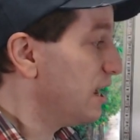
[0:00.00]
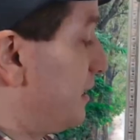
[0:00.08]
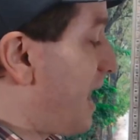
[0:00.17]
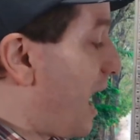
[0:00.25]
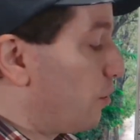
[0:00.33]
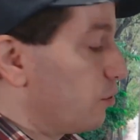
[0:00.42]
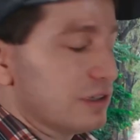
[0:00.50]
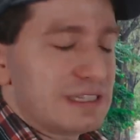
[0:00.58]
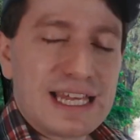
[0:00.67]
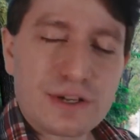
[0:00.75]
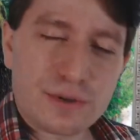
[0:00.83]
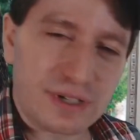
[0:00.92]
Now,
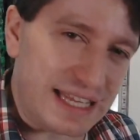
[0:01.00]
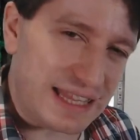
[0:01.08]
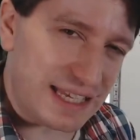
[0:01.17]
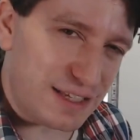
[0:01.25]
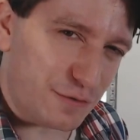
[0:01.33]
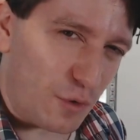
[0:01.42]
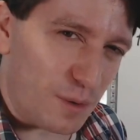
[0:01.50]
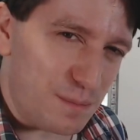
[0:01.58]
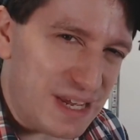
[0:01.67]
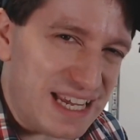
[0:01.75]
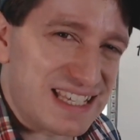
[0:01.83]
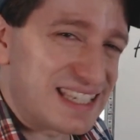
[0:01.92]
literally this form
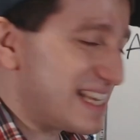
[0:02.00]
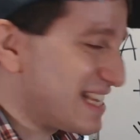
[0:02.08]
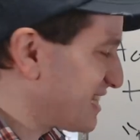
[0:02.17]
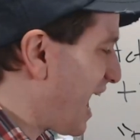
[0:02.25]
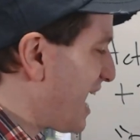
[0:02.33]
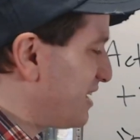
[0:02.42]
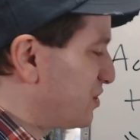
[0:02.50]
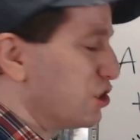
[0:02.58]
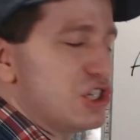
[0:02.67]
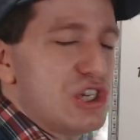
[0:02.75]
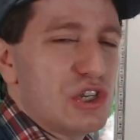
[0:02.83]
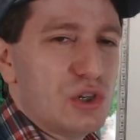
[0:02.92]
means decide to
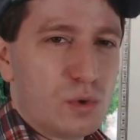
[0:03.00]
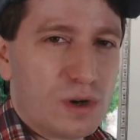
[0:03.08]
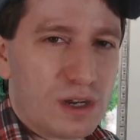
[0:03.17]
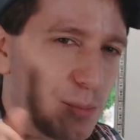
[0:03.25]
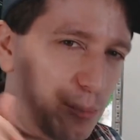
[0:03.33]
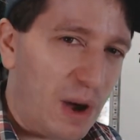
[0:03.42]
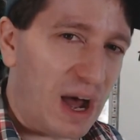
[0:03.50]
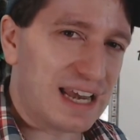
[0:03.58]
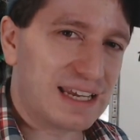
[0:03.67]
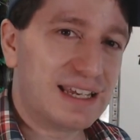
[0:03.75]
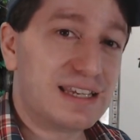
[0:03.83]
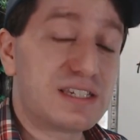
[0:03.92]
do,
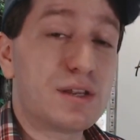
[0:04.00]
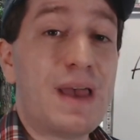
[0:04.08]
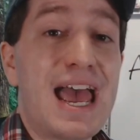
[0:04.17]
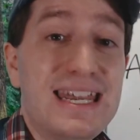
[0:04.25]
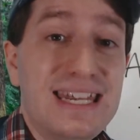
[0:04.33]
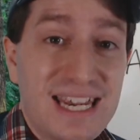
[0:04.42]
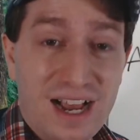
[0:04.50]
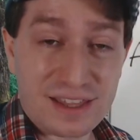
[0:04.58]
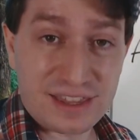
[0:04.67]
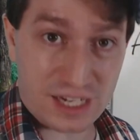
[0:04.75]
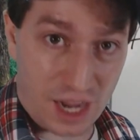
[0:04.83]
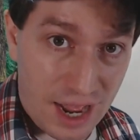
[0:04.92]
but depending on
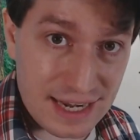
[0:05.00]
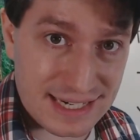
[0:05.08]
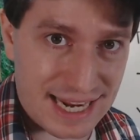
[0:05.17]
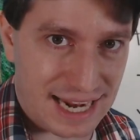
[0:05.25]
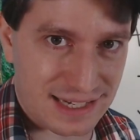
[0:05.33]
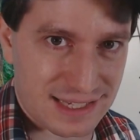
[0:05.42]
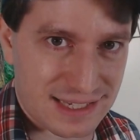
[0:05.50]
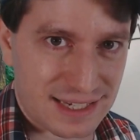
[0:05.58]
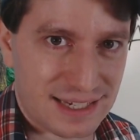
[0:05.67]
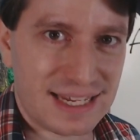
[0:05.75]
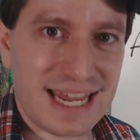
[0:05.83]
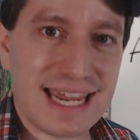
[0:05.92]
the context,
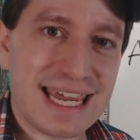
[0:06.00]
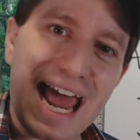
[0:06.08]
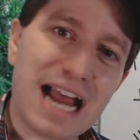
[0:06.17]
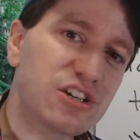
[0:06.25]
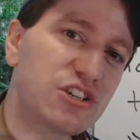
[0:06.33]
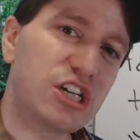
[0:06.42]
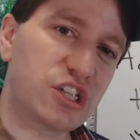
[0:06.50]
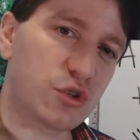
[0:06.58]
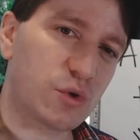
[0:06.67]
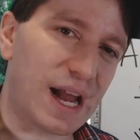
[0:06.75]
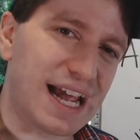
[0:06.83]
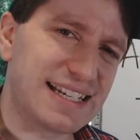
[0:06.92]
it can actually
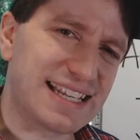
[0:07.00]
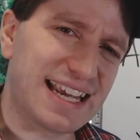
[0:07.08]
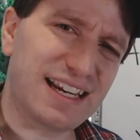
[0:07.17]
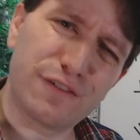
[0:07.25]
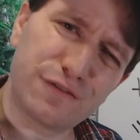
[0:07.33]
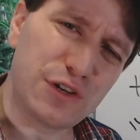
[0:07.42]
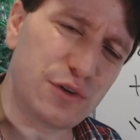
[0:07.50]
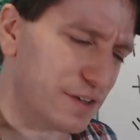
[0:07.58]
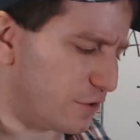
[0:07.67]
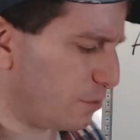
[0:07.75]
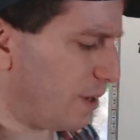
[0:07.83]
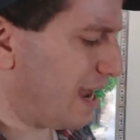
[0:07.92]
translate a few
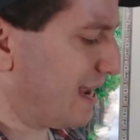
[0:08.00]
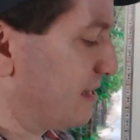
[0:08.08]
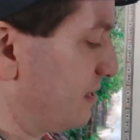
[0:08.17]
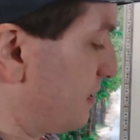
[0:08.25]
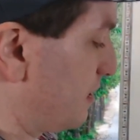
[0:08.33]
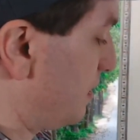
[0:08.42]
different ways.